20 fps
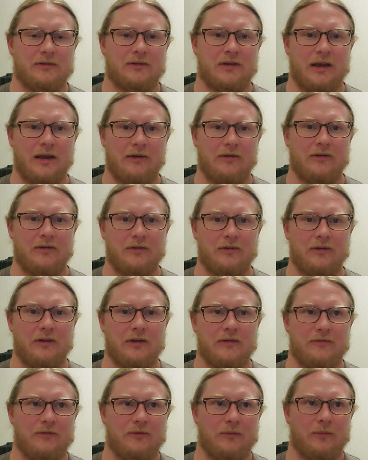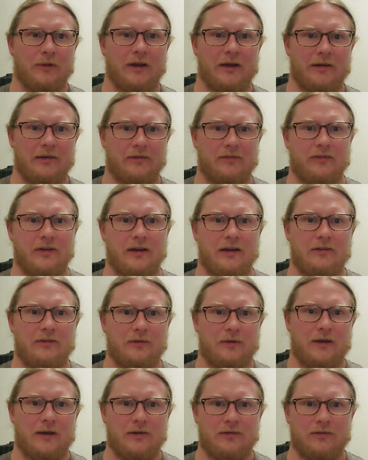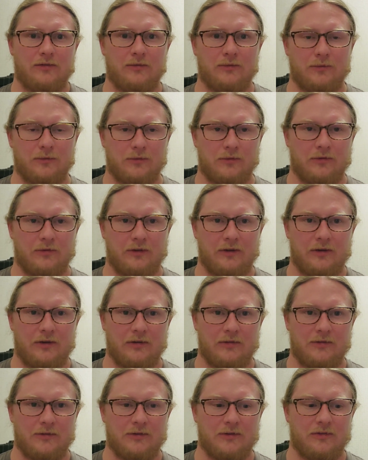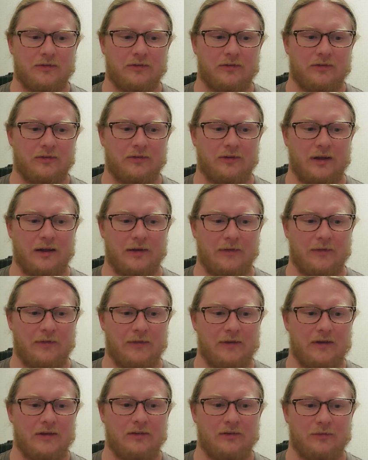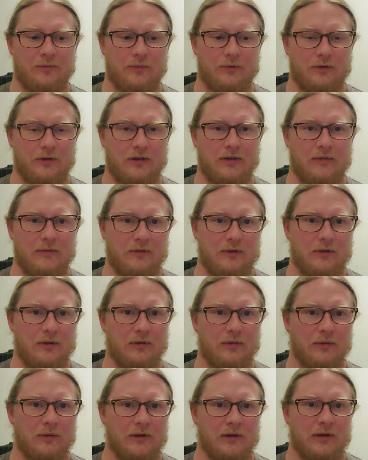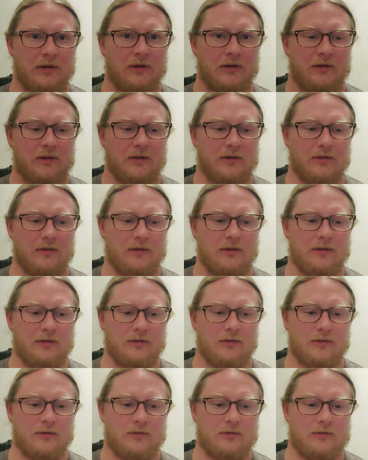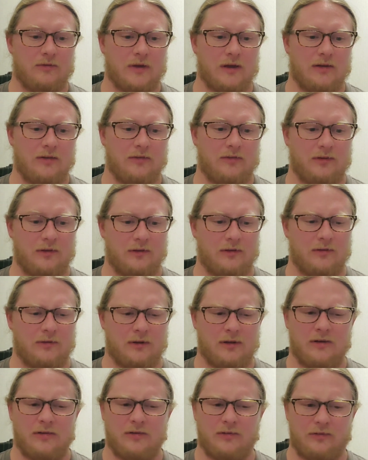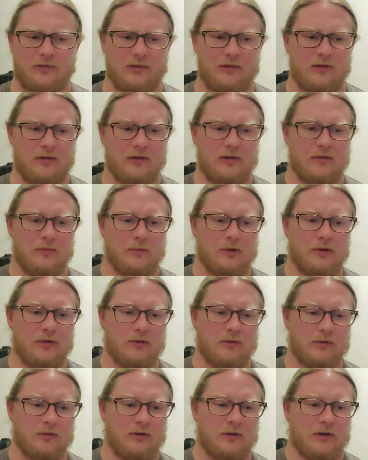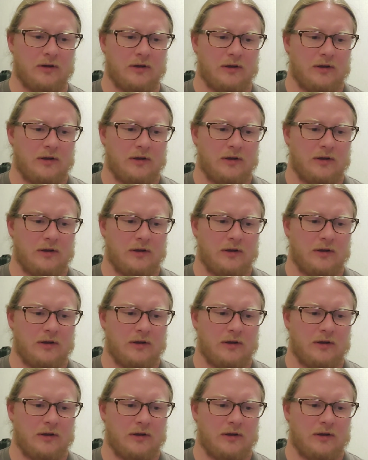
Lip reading: calculate from line of sight to actual horizontal distance. Now this will give you, as long as you've got it set on HCD mode,